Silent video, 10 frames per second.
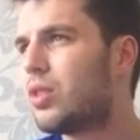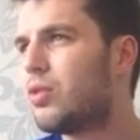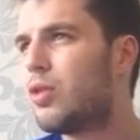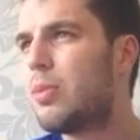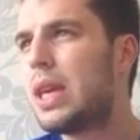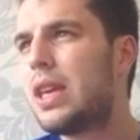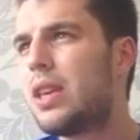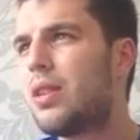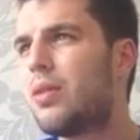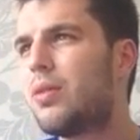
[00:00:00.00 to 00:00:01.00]
for
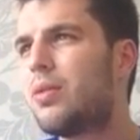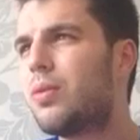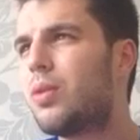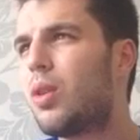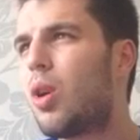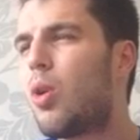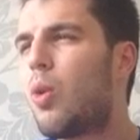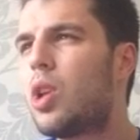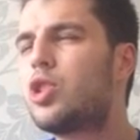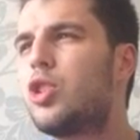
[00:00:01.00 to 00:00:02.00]
me,
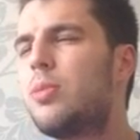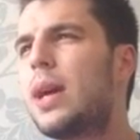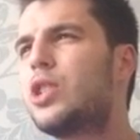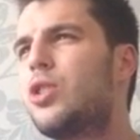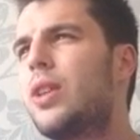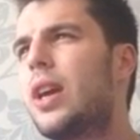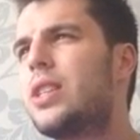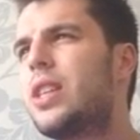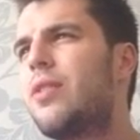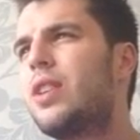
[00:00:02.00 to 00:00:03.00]
whilst Eubank Jr.
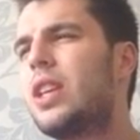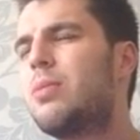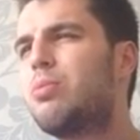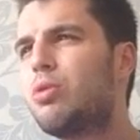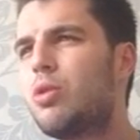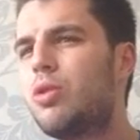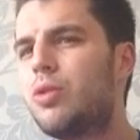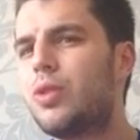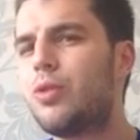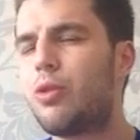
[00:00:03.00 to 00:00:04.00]
has definitely
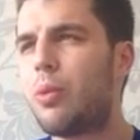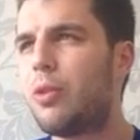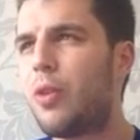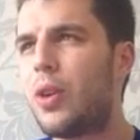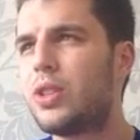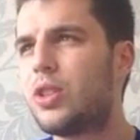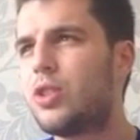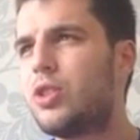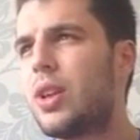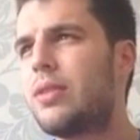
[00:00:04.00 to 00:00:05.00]
improved from the fighter
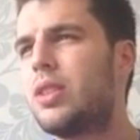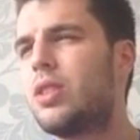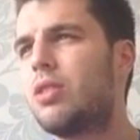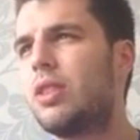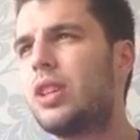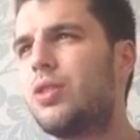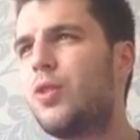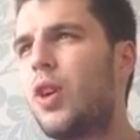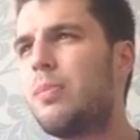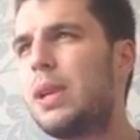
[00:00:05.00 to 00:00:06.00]
who stepped into the ring to
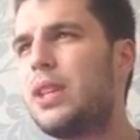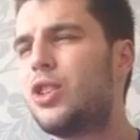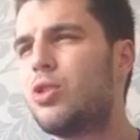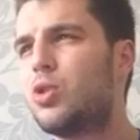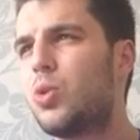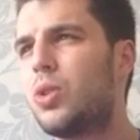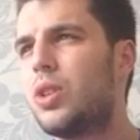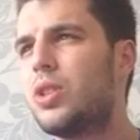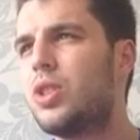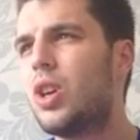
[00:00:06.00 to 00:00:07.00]
fight Billy Joe
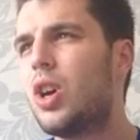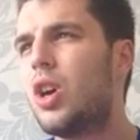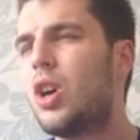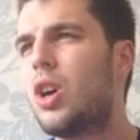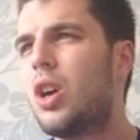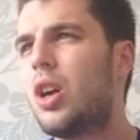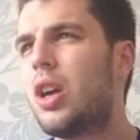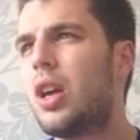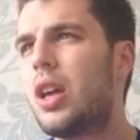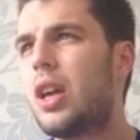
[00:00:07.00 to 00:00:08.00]
Saunders,
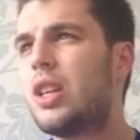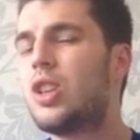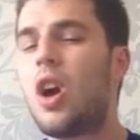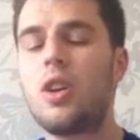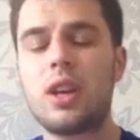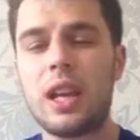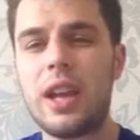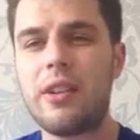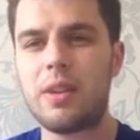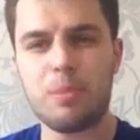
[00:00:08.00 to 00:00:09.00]
it is
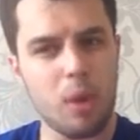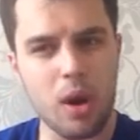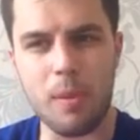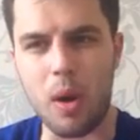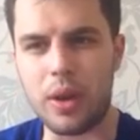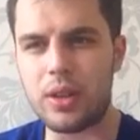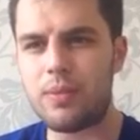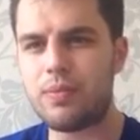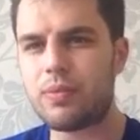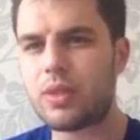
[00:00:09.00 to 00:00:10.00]
unclear in my mind
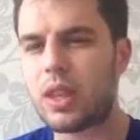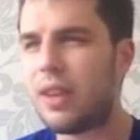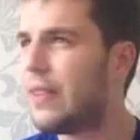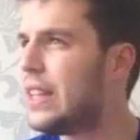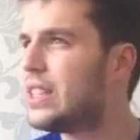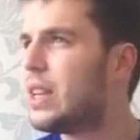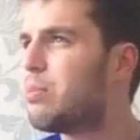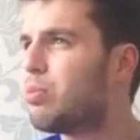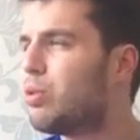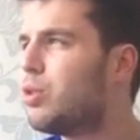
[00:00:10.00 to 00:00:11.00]
if he's
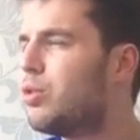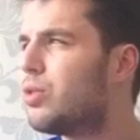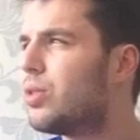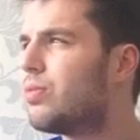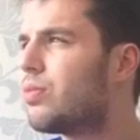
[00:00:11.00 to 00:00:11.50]
improved